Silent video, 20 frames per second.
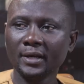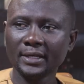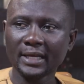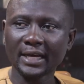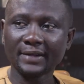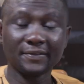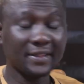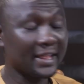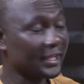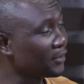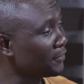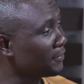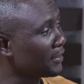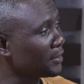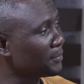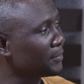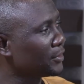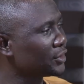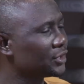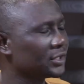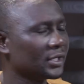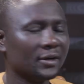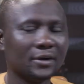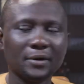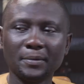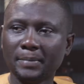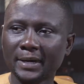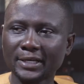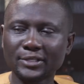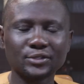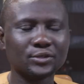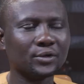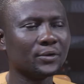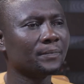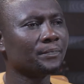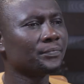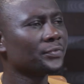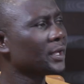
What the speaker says: Yeah, thank you very much, Pastor.